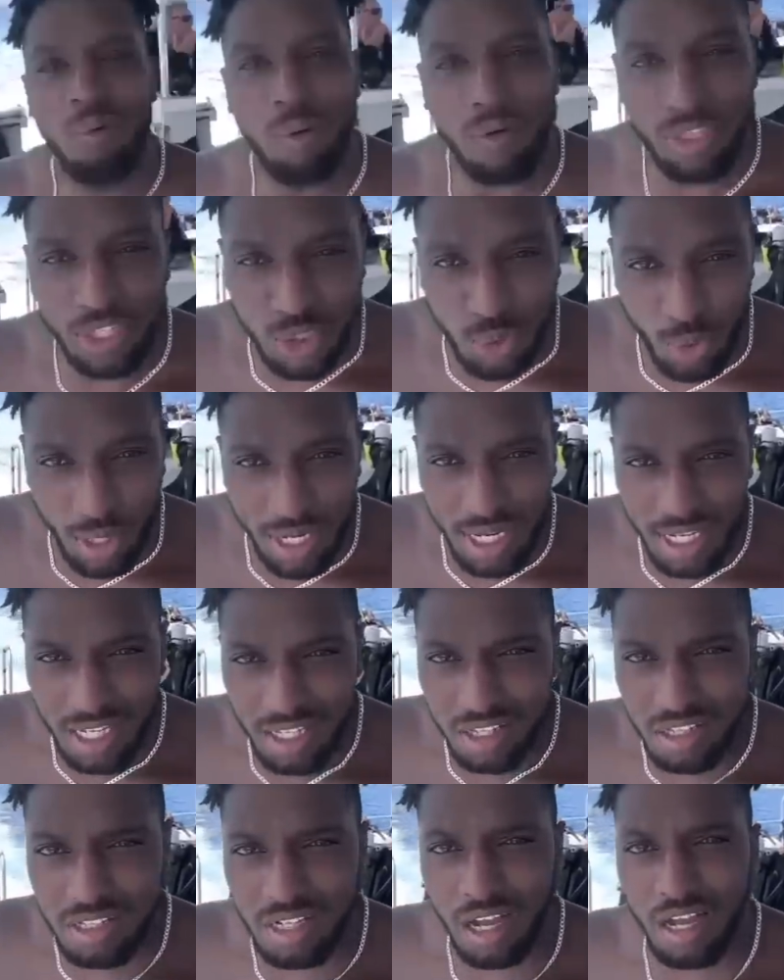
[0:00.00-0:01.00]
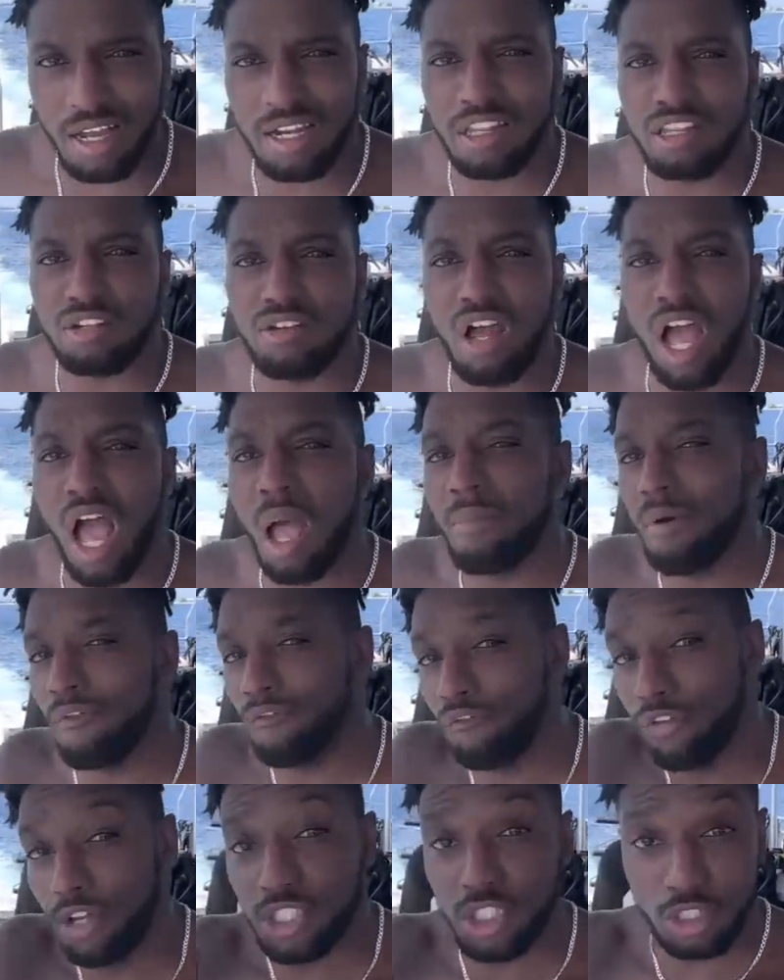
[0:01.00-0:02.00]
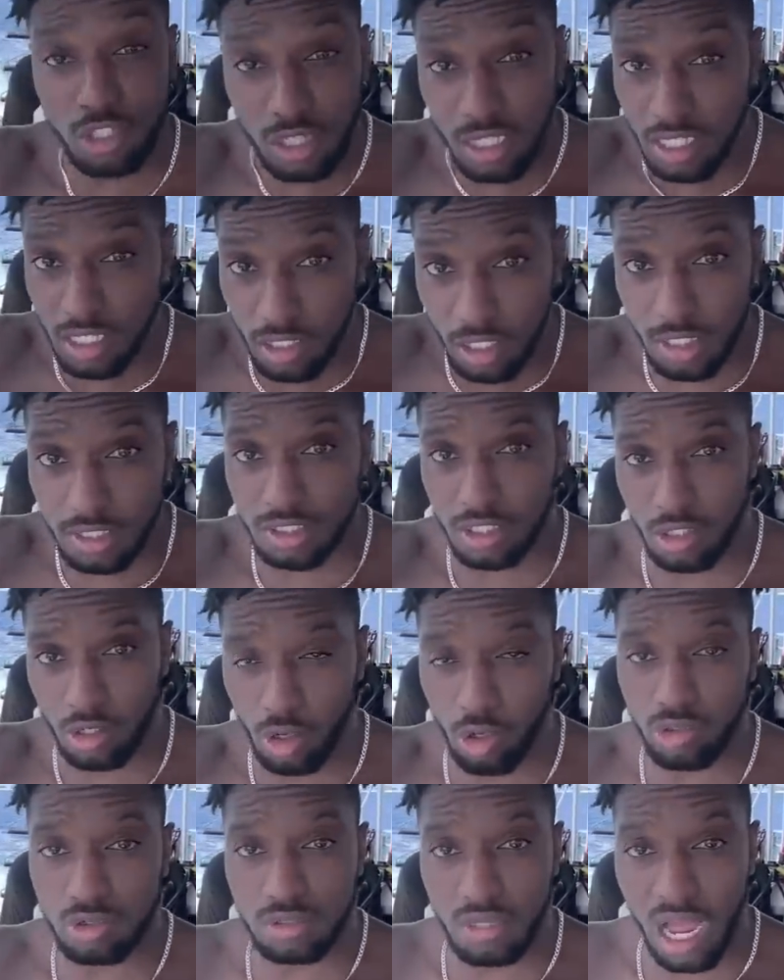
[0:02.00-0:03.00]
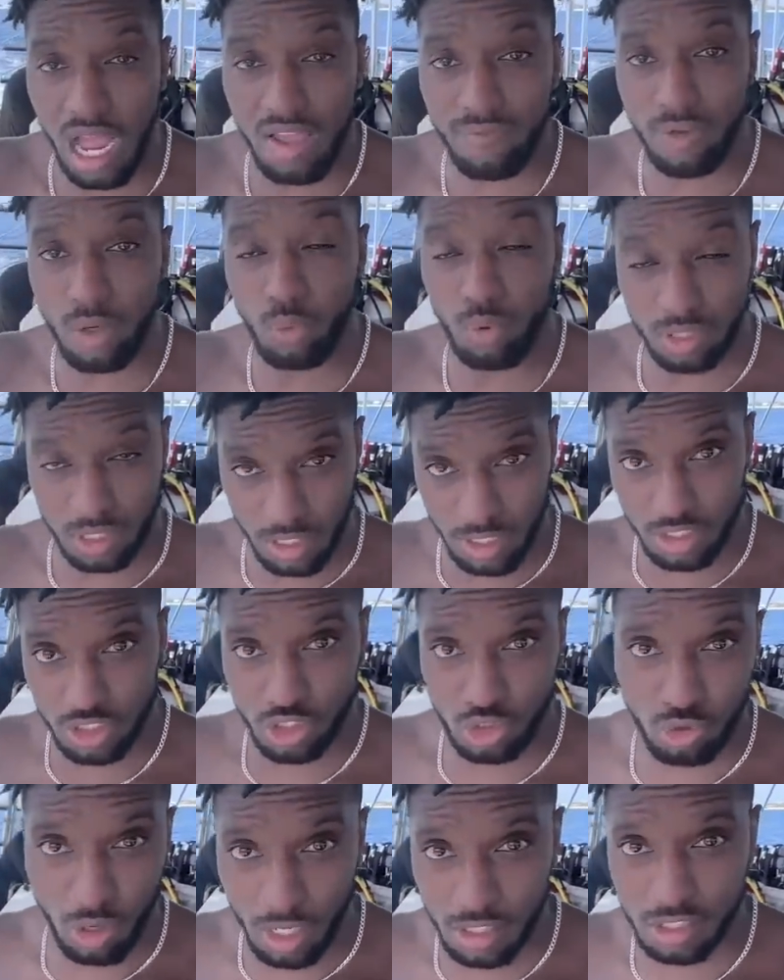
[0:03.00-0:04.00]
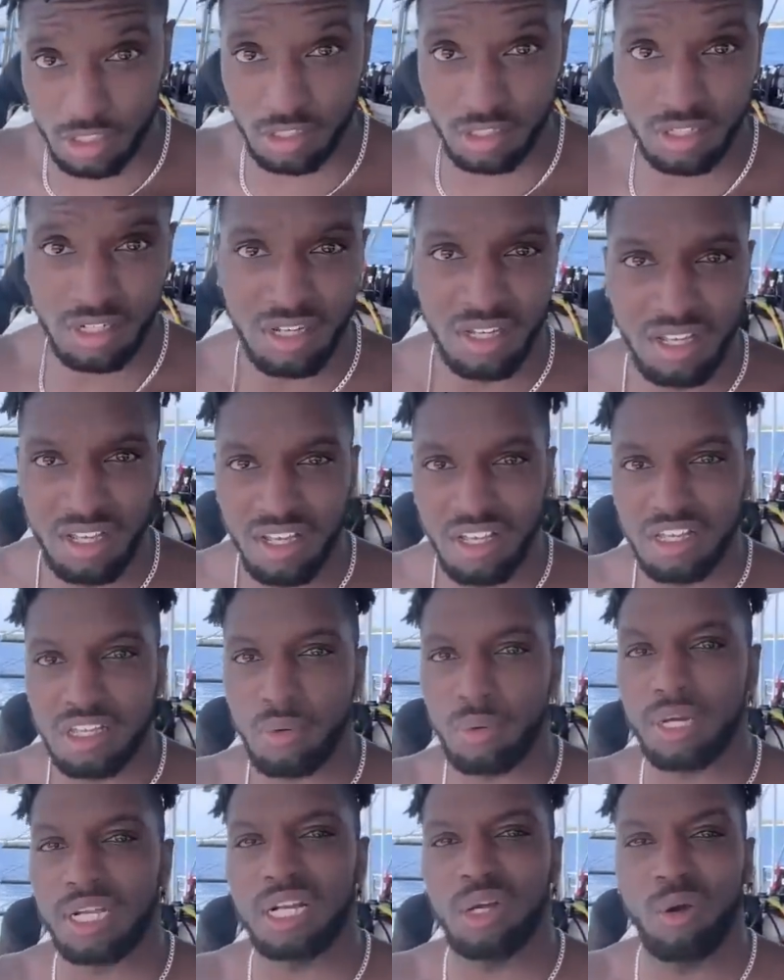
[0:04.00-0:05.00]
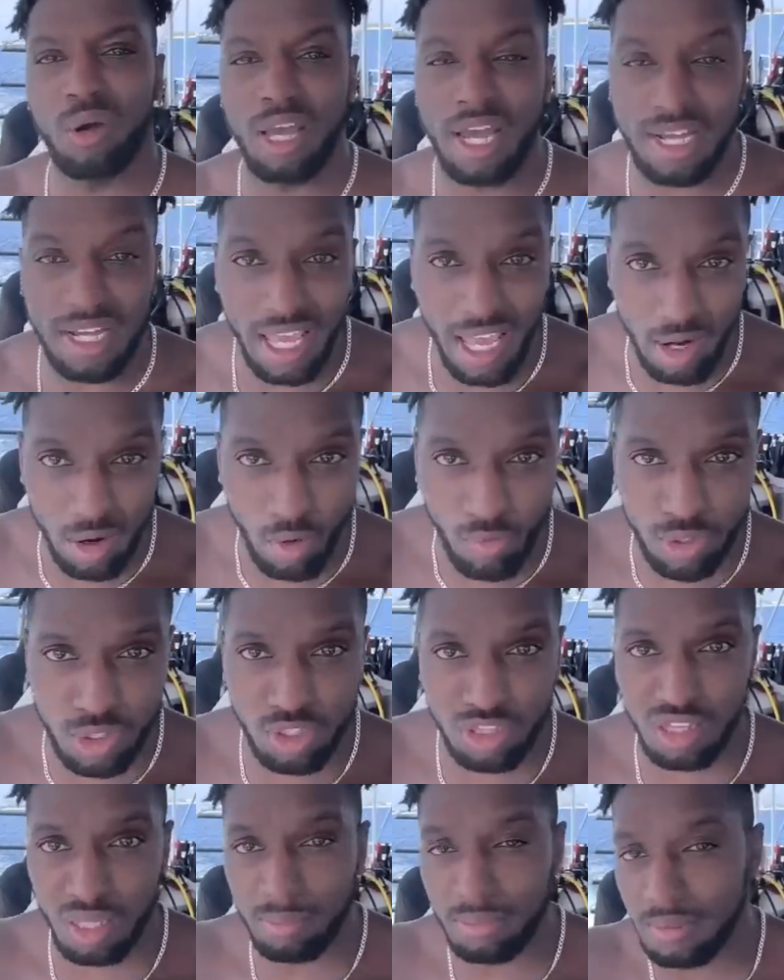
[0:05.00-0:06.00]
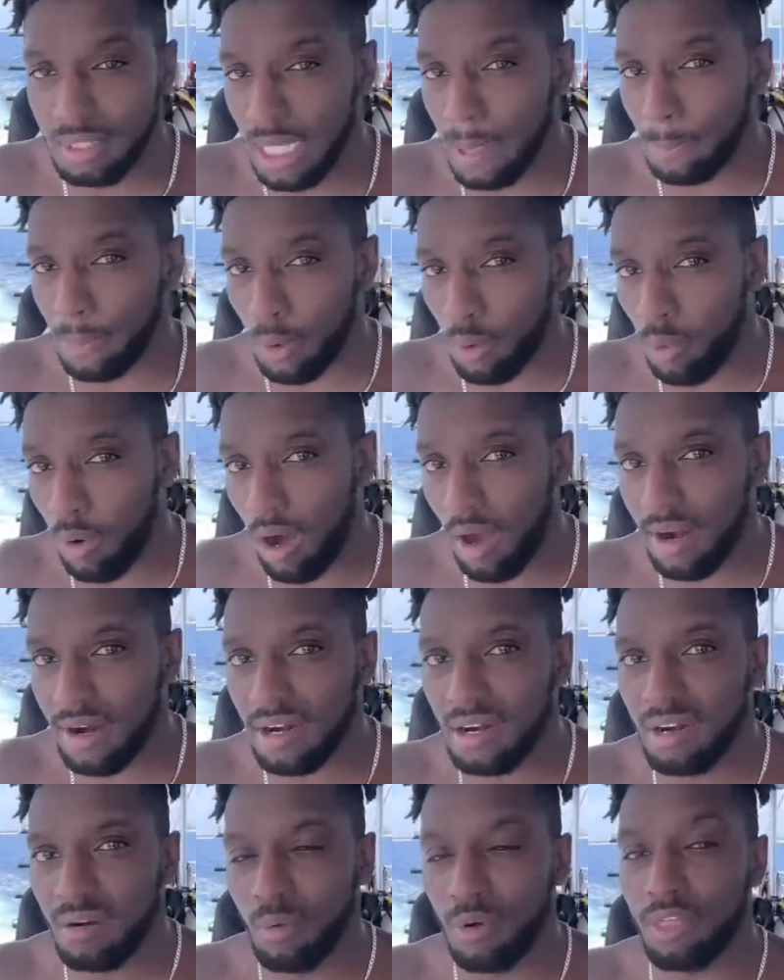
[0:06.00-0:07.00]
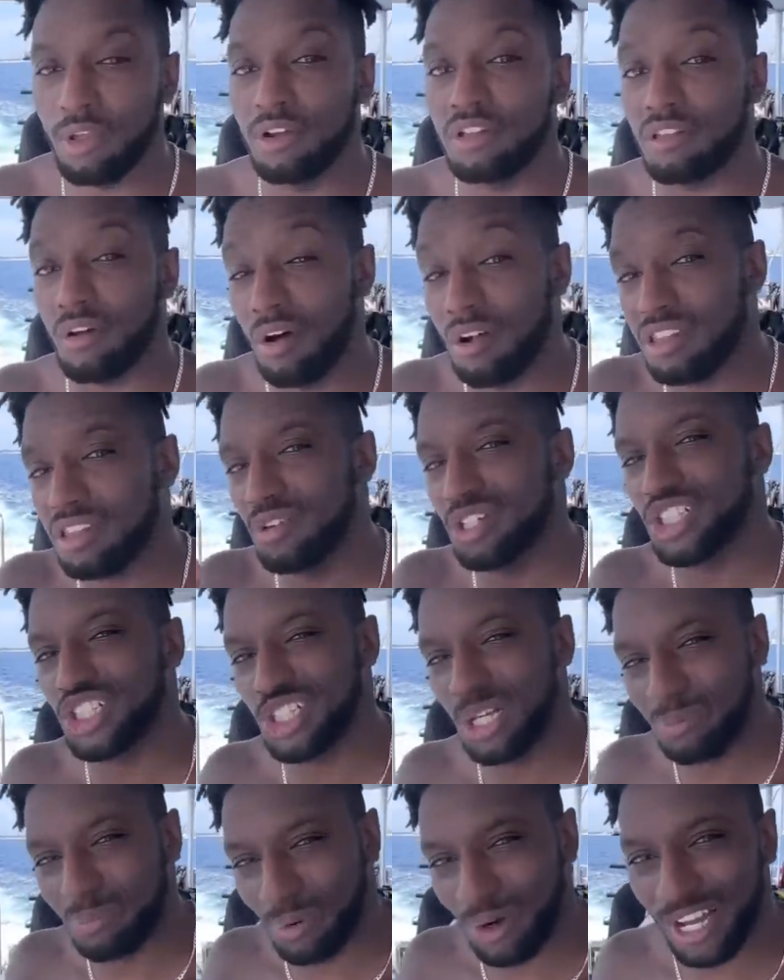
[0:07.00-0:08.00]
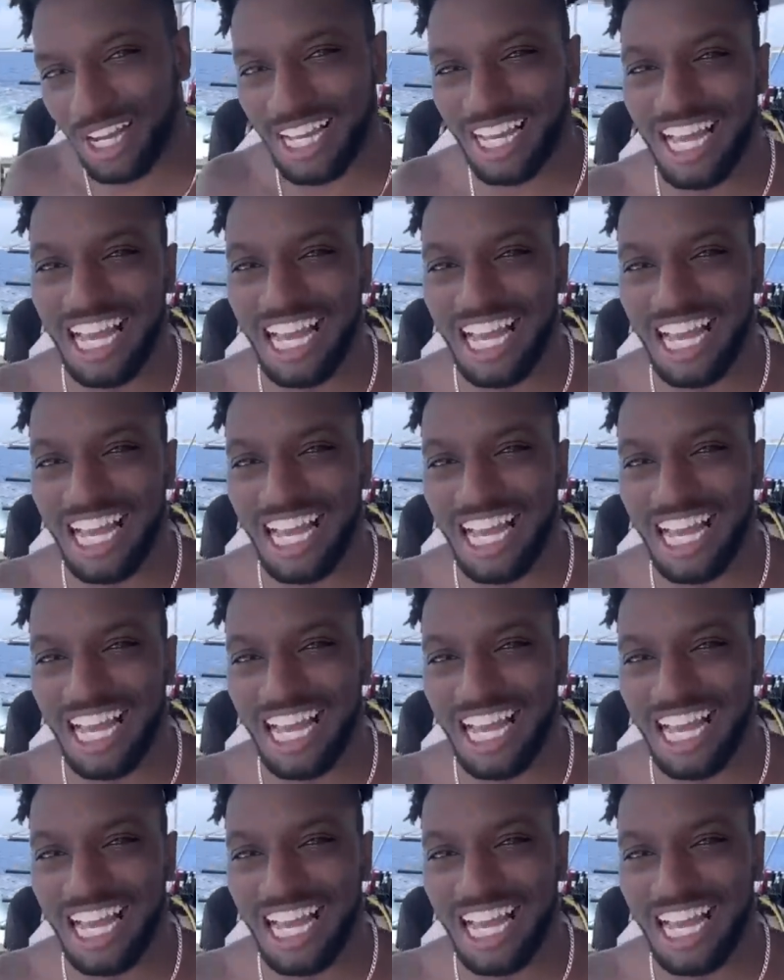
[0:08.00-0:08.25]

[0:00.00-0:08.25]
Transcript: well, the training is done, so now I'm officially good to go diving with an instructor. So we're gonna go ahead and head over to some deeper water where there is also a shipwreck.